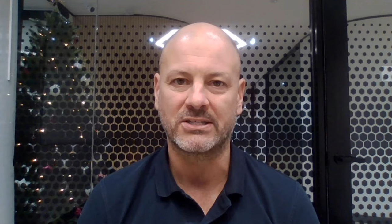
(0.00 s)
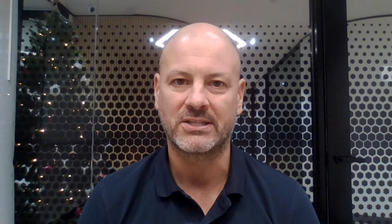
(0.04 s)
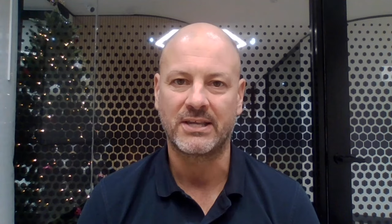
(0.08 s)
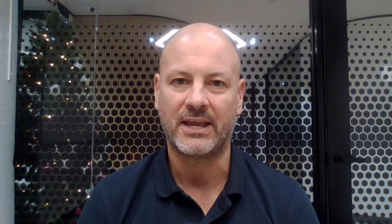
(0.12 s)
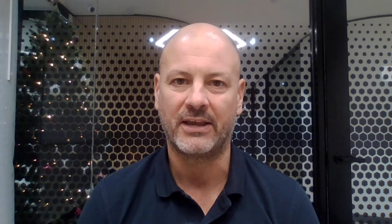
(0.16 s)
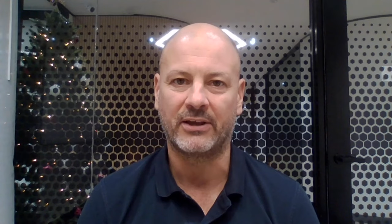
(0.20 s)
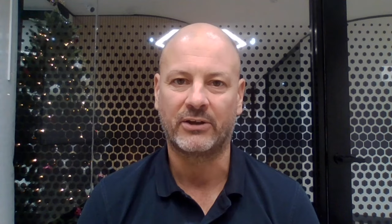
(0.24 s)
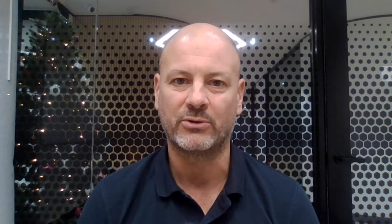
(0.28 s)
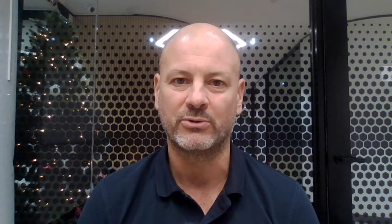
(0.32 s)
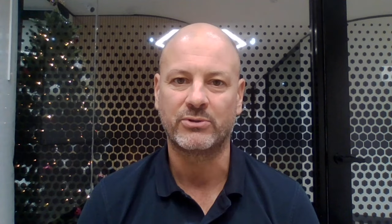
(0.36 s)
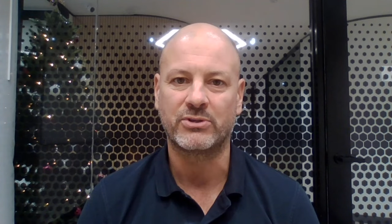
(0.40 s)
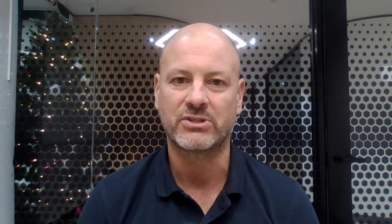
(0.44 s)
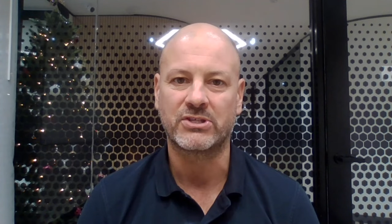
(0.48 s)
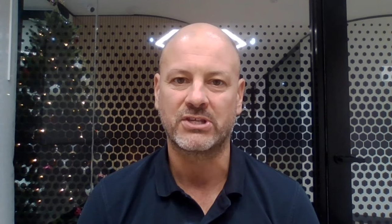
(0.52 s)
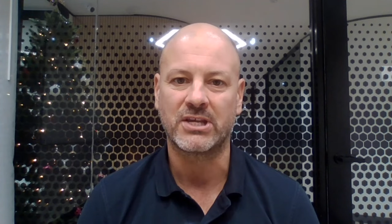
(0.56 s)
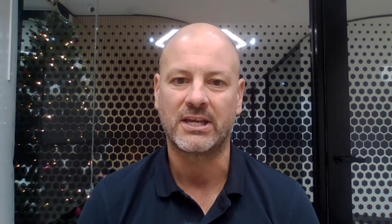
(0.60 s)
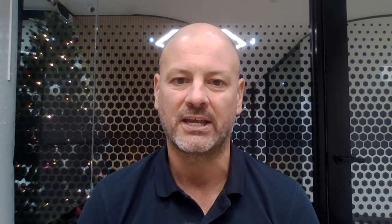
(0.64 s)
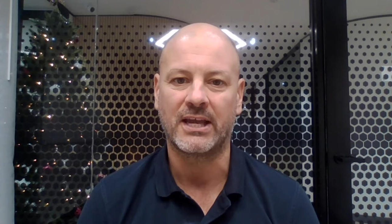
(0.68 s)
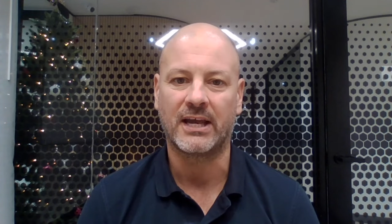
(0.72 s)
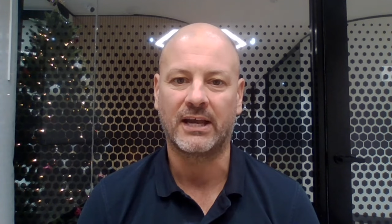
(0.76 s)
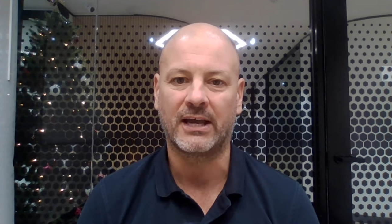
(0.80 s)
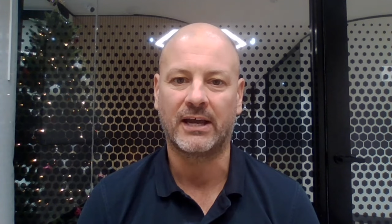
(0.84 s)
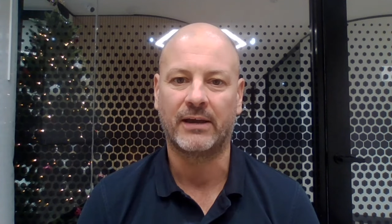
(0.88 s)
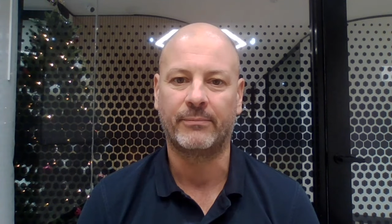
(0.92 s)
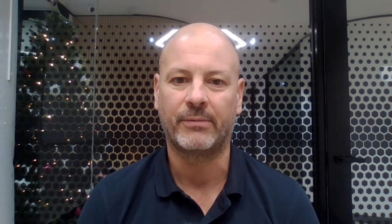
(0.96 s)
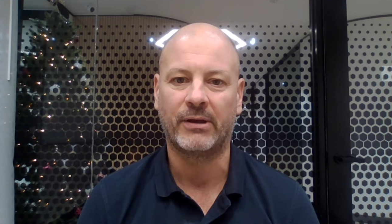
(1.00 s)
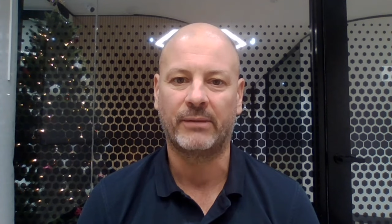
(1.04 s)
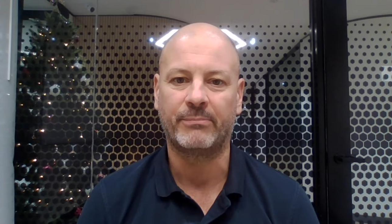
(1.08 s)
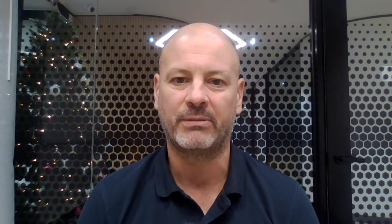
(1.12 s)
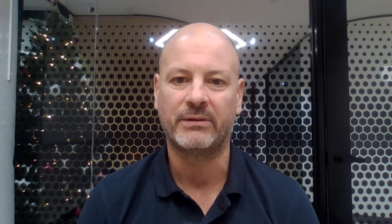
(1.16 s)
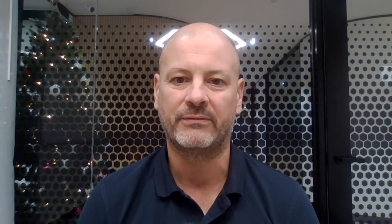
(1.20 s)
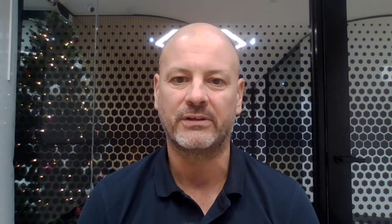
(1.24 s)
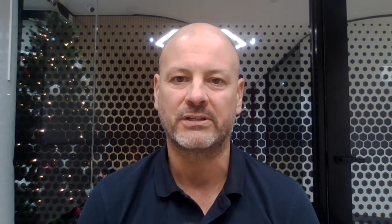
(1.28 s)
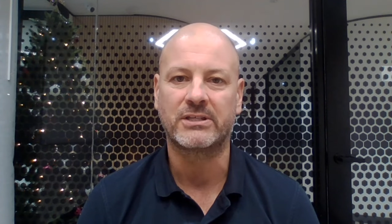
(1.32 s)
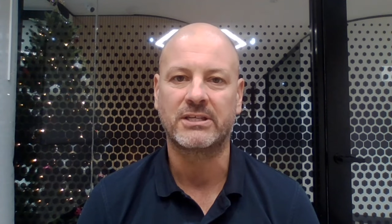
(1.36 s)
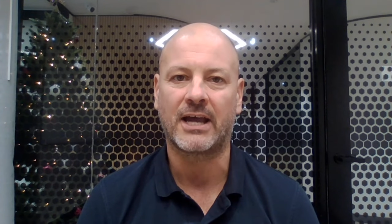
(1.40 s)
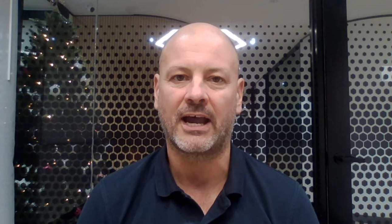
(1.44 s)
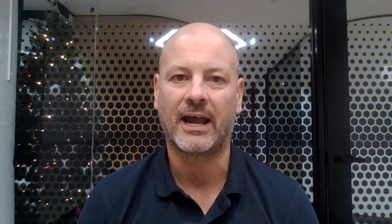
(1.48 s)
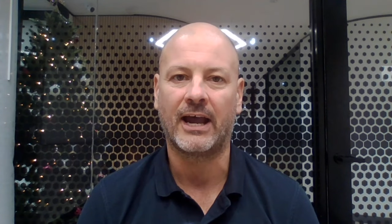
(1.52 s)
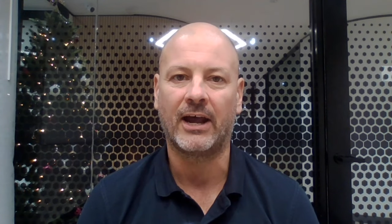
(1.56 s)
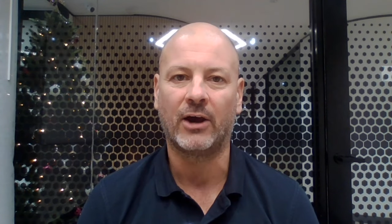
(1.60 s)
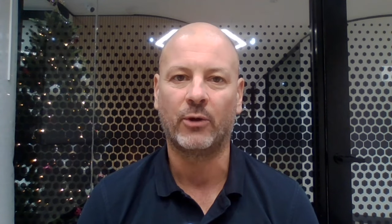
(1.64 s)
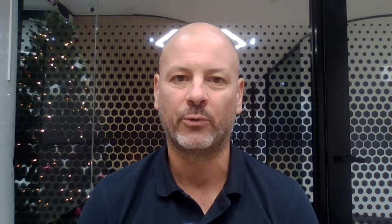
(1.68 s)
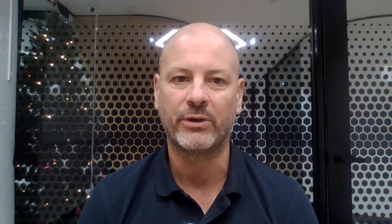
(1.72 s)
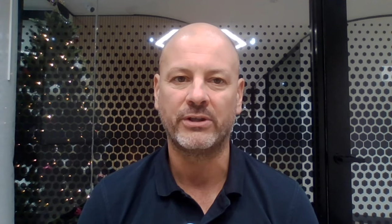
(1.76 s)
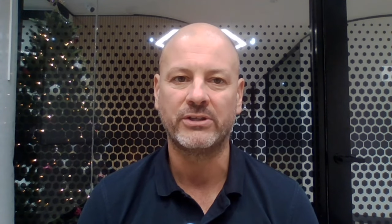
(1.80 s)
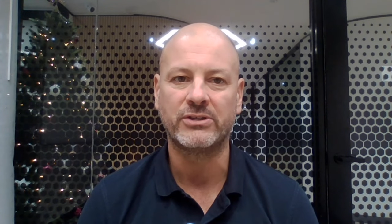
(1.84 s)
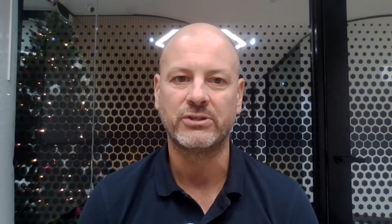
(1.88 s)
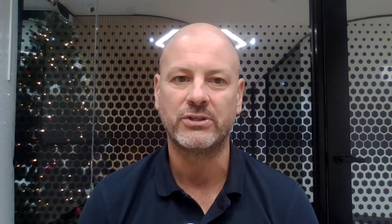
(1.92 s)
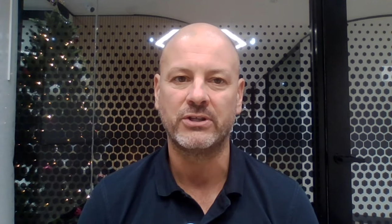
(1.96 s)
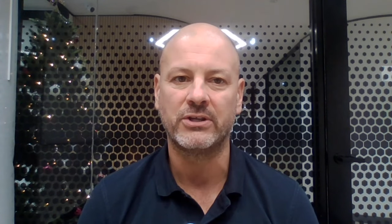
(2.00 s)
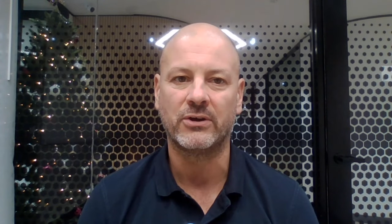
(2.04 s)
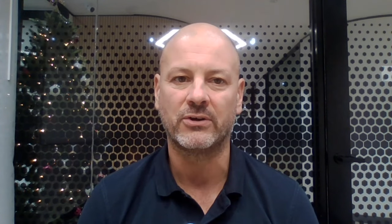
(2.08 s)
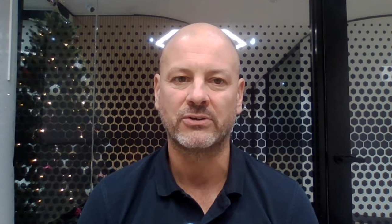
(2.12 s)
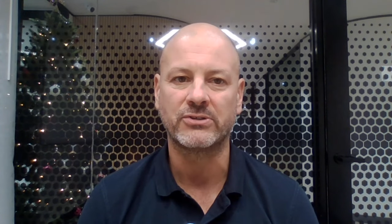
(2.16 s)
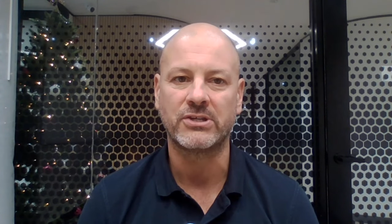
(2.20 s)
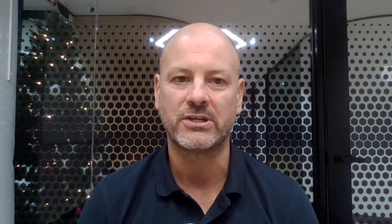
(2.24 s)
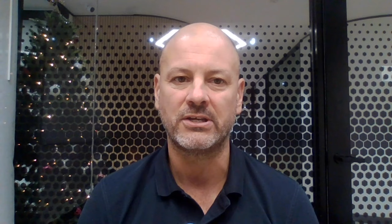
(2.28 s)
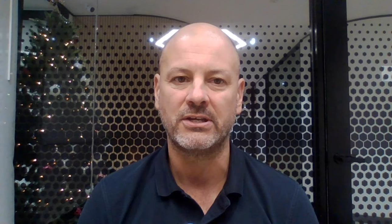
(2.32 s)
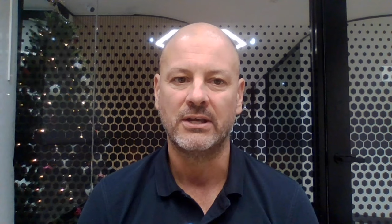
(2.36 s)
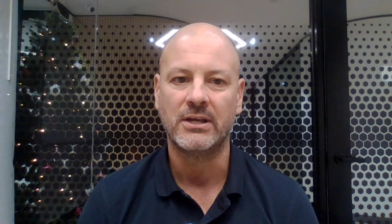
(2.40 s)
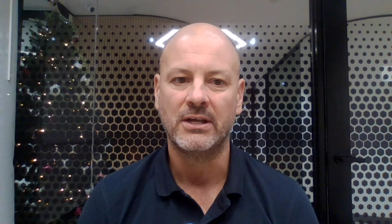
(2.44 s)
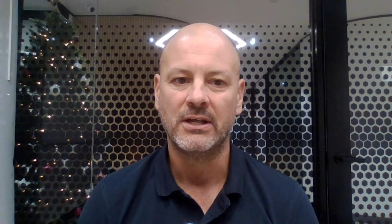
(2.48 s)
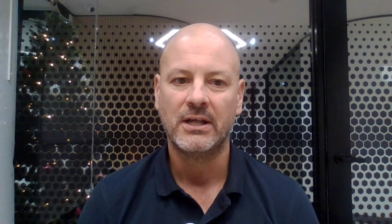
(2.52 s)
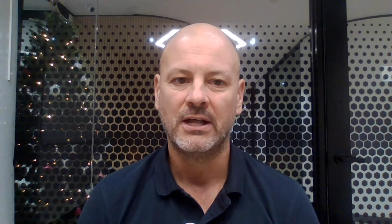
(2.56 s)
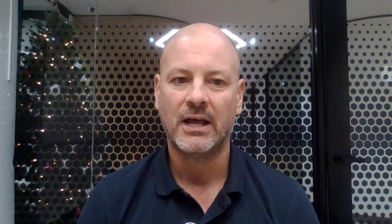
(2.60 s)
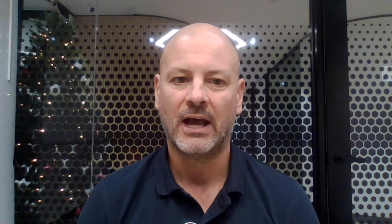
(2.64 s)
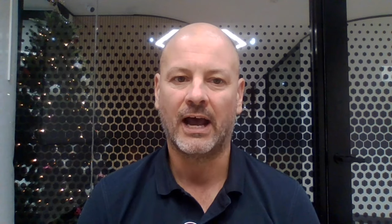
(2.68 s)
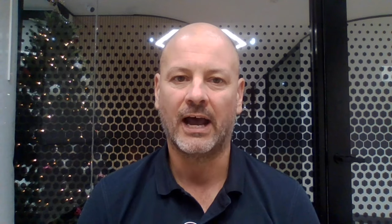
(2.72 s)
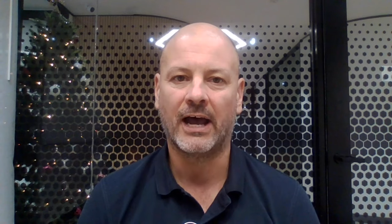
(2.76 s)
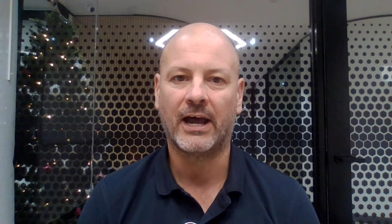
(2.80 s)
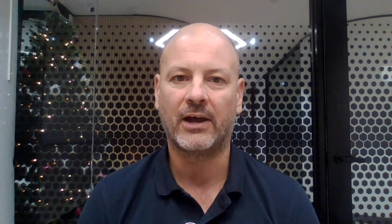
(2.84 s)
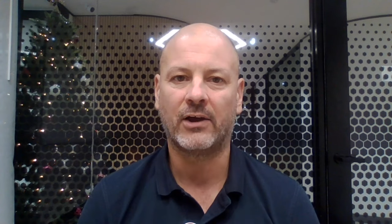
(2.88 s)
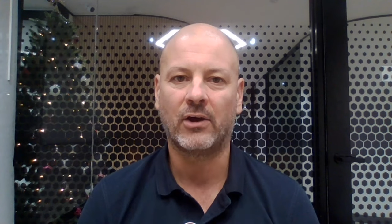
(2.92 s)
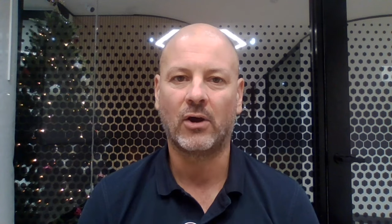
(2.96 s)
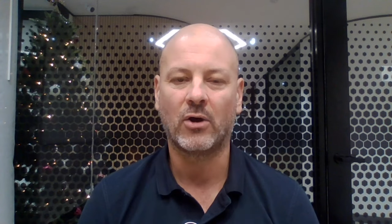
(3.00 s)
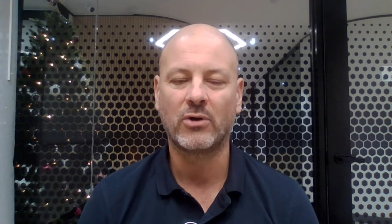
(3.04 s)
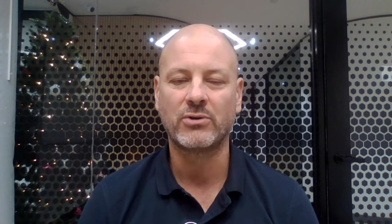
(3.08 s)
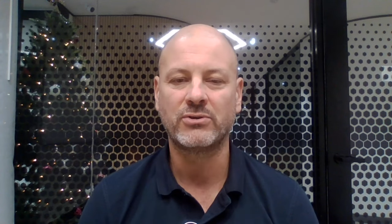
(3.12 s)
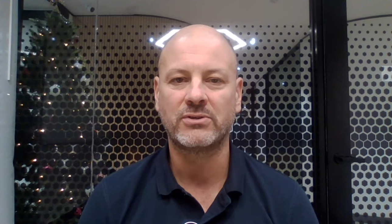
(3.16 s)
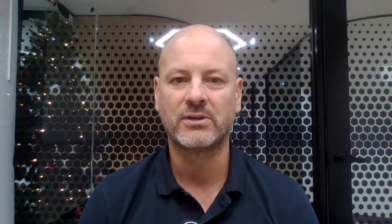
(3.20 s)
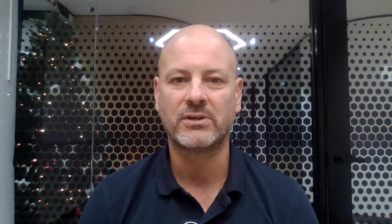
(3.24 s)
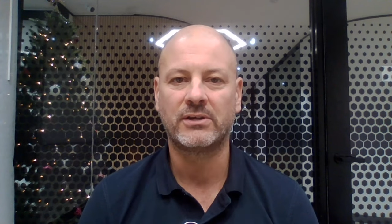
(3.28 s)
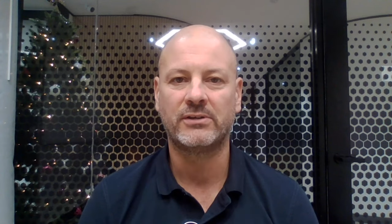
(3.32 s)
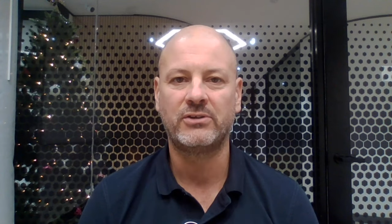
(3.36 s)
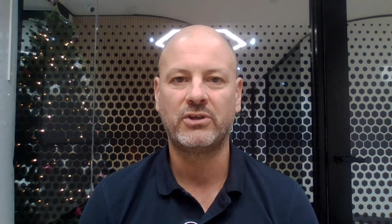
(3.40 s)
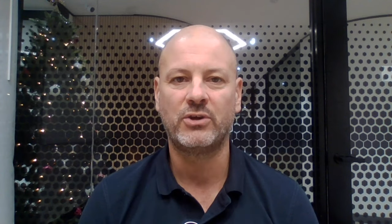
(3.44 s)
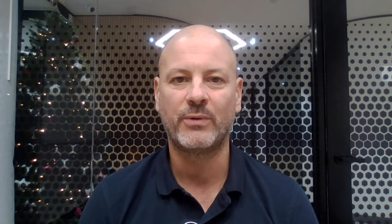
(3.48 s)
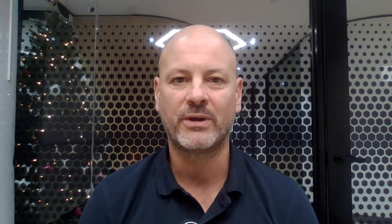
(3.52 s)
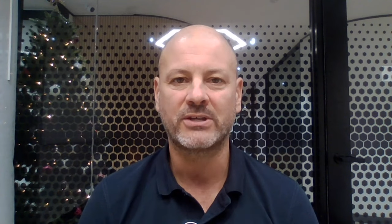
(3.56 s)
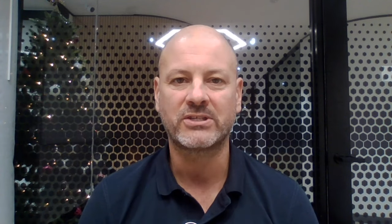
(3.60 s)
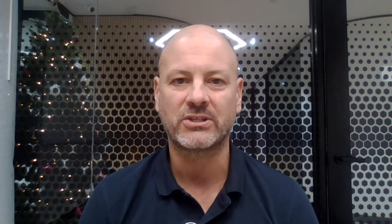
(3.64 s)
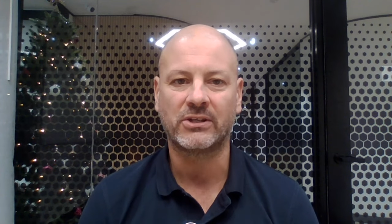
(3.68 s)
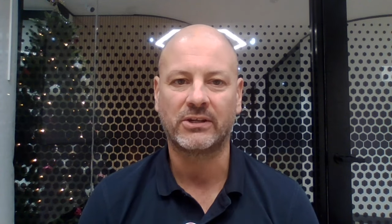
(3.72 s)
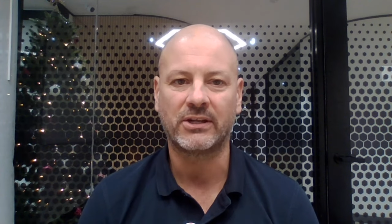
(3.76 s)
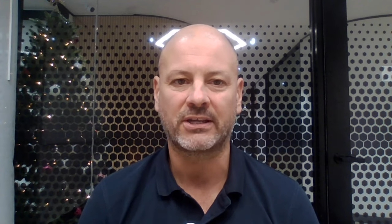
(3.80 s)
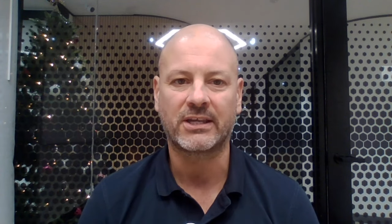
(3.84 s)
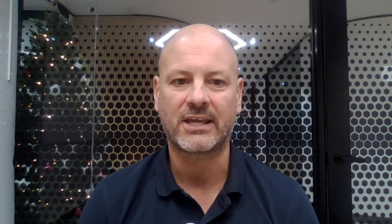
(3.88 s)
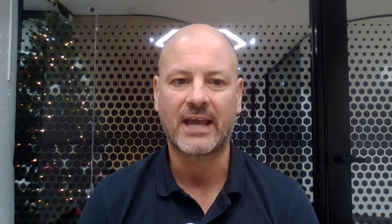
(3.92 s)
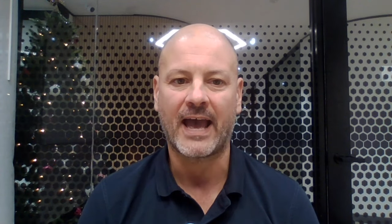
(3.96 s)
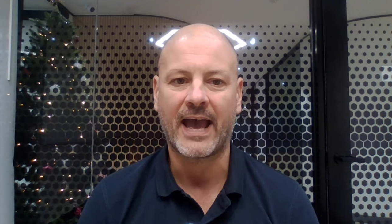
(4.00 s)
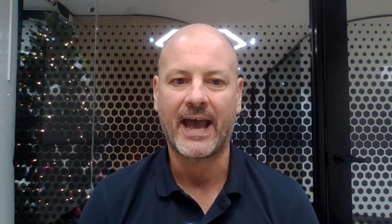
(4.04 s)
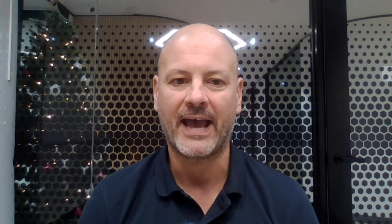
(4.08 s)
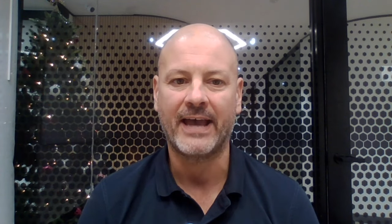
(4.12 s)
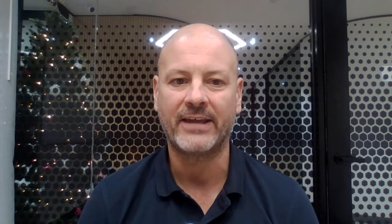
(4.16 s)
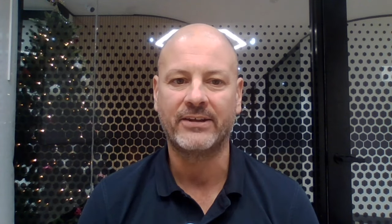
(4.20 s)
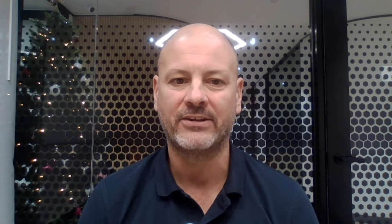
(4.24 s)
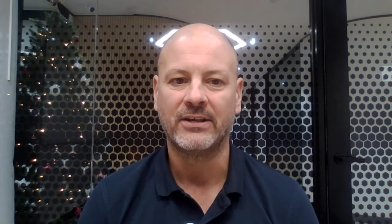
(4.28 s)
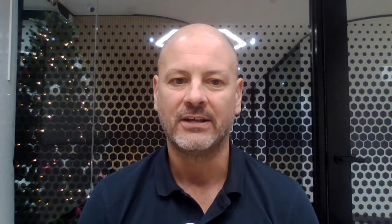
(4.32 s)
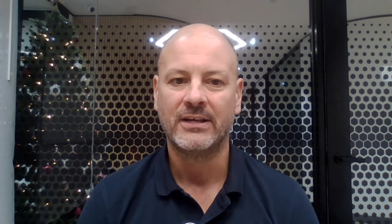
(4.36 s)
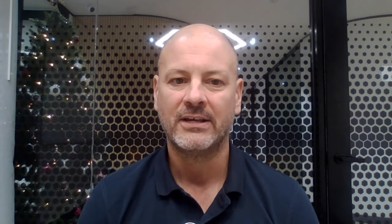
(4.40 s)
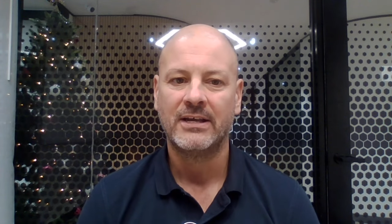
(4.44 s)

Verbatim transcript: there could see a bit of a tailwind to the Aussie. The US dollar CAD